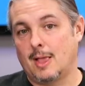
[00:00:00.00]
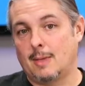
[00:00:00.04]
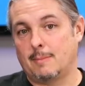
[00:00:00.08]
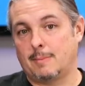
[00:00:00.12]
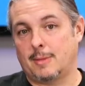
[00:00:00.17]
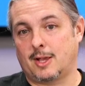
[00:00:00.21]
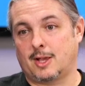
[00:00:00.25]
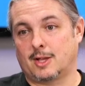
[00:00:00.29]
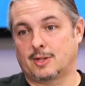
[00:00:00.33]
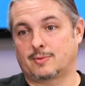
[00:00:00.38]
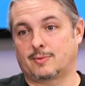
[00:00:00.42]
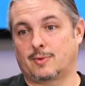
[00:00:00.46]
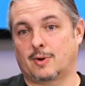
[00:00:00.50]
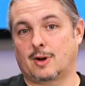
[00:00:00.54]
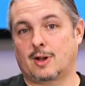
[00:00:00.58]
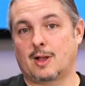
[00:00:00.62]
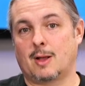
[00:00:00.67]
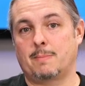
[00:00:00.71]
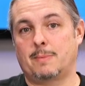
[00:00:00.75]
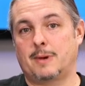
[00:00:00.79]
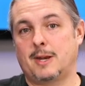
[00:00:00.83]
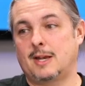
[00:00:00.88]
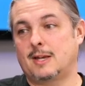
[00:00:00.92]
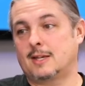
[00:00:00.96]
Because for a
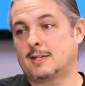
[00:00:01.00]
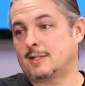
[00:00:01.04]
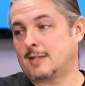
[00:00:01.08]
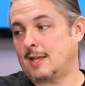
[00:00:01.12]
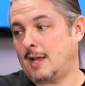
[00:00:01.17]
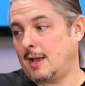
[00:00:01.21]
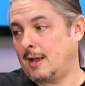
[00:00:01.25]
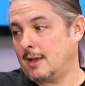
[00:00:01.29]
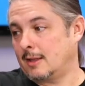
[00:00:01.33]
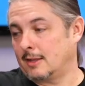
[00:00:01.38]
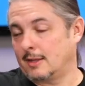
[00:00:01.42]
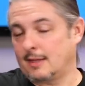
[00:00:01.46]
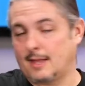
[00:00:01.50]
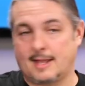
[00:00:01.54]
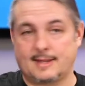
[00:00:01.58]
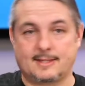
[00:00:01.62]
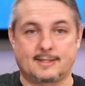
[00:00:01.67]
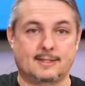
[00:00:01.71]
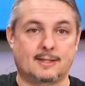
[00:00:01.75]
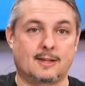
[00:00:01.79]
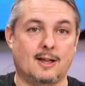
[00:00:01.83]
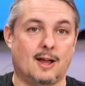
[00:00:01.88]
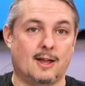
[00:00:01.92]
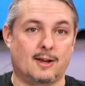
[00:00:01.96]
company to say, let's
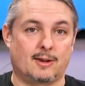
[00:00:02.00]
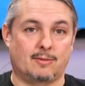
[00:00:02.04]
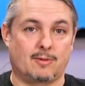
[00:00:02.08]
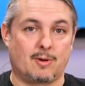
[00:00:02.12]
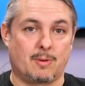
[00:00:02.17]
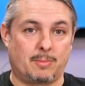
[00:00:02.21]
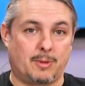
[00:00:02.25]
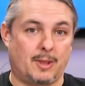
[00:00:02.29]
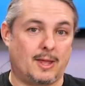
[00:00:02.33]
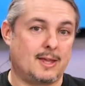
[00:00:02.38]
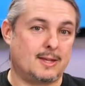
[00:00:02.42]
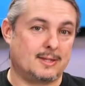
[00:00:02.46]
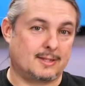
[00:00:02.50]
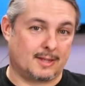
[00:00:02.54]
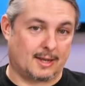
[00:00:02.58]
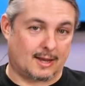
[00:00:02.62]
gut and replace,